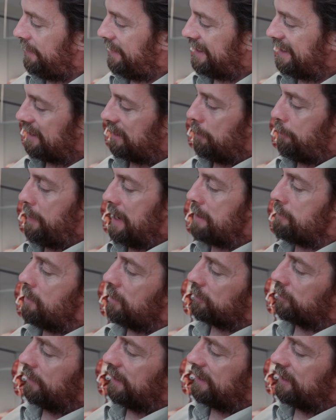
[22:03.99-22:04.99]
And this is a big
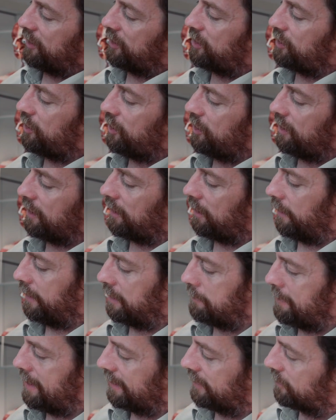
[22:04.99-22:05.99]
muscle, this is
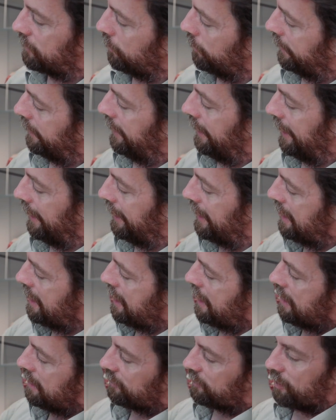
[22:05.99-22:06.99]
sternocleidomastoid here.
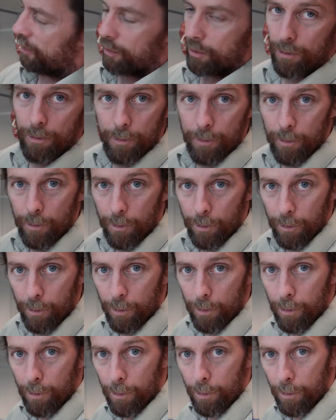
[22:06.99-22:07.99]
So,
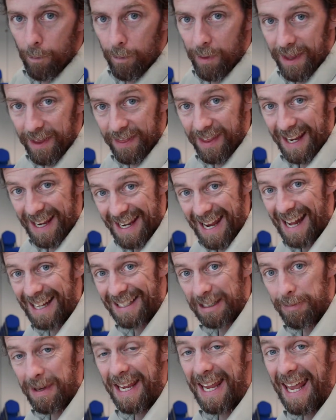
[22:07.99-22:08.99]
The, the
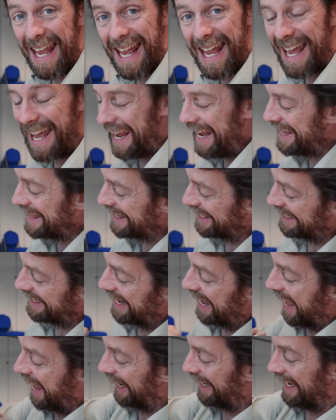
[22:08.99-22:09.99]
anatomy here in the
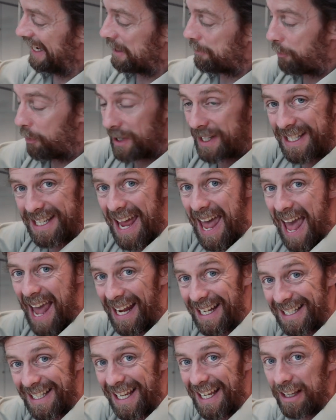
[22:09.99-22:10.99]
neck is
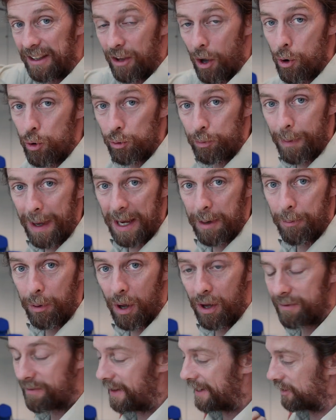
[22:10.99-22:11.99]
protecting those big
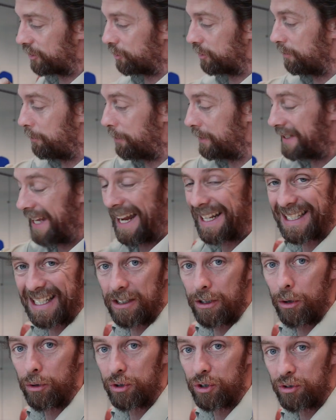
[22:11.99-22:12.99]
blood vessels and
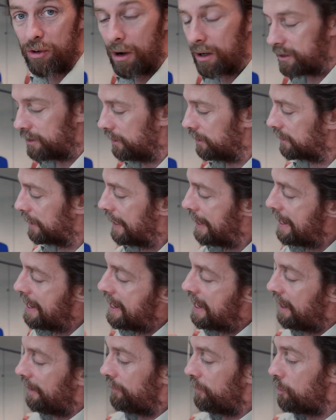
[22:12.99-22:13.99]
protecting those structures.
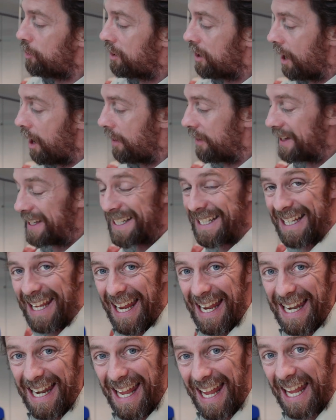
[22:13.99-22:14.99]
If you cut the
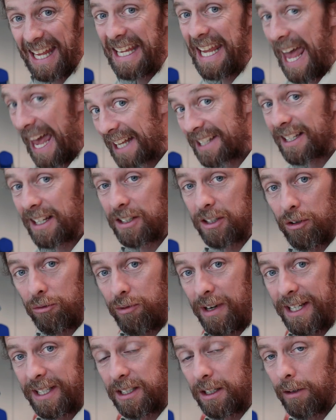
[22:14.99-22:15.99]
skin here, yes, there's a
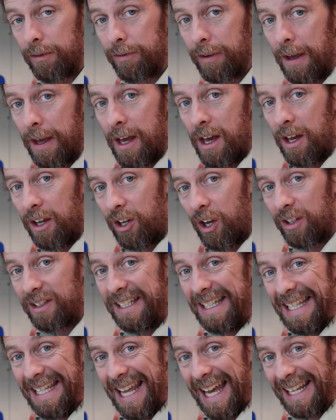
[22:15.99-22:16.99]
risk of
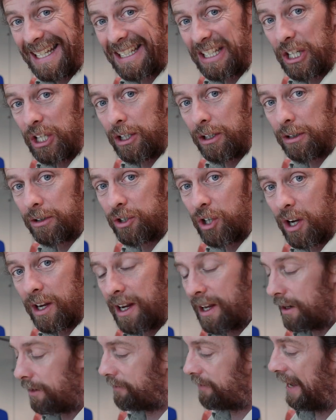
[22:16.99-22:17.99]
cutting the external
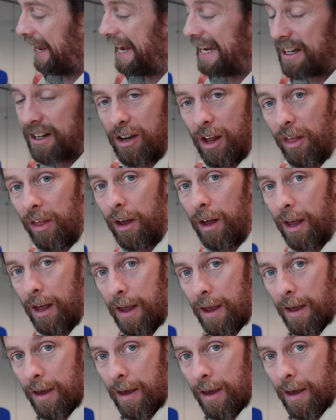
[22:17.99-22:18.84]
jugular vein and other